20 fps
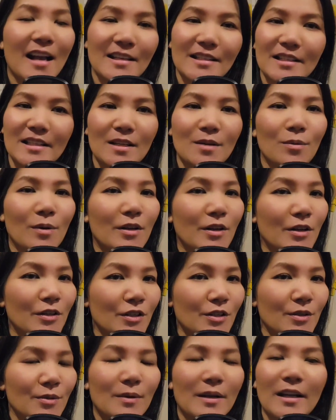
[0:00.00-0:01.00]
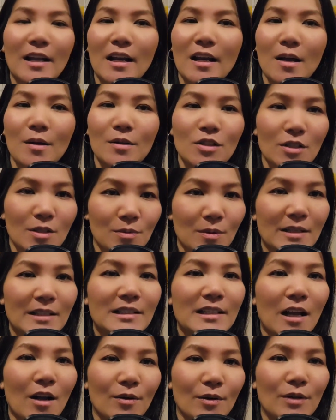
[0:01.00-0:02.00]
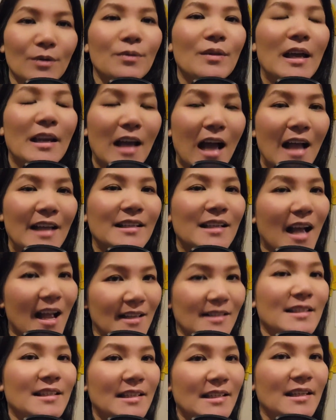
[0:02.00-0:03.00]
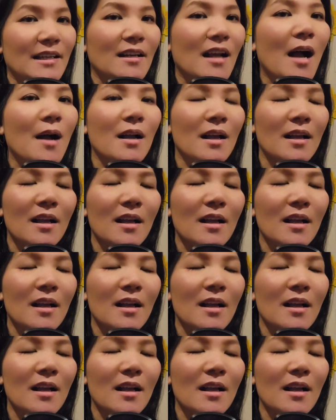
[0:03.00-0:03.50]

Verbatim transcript: I see what you're doing, and I just want to tell you that I, I see it. I,